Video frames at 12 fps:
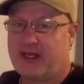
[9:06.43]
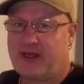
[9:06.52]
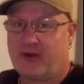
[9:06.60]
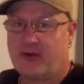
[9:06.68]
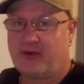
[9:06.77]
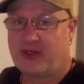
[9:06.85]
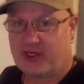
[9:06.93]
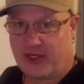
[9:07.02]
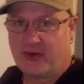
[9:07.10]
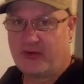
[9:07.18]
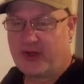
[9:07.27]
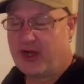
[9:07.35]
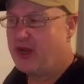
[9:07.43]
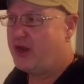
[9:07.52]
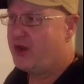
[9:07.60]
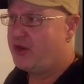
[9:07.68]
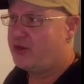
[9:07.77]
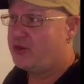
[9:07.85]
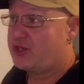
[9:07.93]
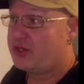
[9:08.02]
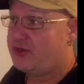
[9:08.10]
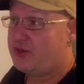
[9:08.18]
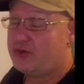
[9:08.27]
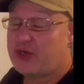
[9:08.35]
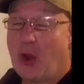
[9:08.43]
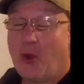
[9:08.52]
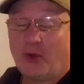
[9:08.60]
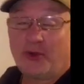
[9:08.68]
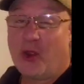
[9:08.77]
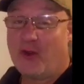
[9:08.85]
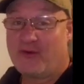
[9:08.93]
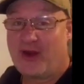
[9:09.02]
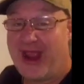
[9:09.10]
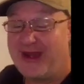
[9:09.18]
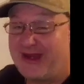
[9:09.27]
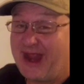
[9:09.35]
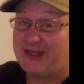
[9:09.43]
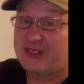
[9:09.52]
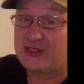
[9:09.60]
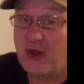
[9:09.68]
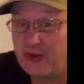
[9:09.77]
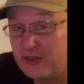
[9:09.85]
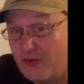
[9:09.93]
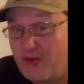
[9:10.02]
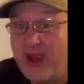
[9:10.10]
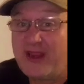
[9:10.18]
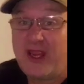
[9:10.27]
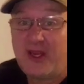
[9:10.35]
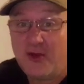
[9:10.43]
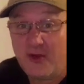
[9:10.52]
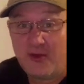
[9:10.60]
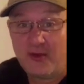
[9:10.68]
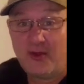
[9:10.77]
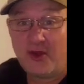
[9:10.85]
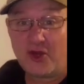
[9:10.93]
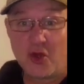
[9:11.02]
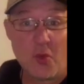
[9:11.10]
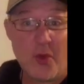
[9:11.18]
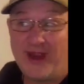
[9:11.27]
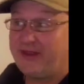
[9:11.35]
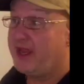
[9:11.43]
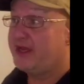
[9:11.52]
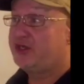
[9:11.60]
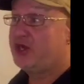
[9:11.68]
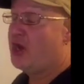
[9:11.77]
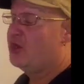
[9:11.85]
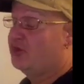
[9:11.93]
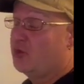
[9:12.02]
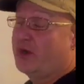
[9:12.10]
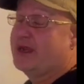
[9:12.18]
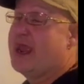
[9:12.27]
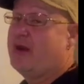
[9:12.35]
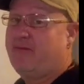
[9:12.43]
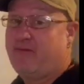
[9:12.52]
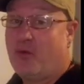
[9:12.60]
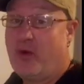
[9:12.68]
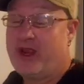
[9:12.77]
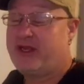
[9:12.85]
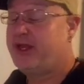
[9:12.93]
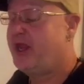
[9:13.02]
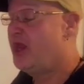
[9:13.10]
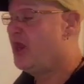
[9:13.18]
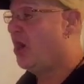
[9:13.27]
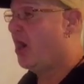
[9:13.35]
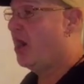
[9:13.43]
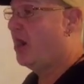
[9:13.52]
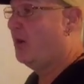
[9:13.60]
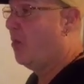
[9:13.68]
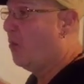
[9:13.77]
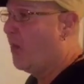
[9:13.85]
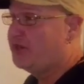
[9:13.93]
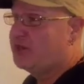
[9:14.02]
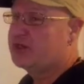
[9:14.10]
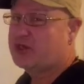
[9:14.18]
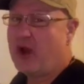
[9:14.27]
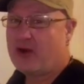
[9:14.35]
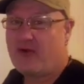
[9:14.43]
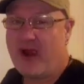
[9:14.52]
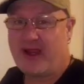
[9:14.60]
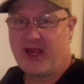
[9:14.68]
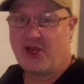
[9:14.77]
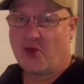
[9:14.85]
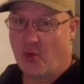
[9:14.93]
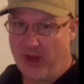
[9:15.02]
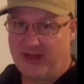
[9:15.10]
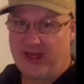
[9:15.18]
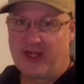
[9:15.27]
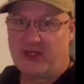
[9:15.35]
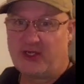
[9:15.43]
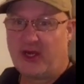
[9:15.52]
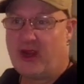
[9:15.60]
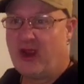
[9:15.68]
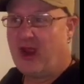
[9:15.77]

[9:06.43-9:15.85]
that you shoot, you should use holdover and not start cranking your windage to account for wind. Once you start cranking your windage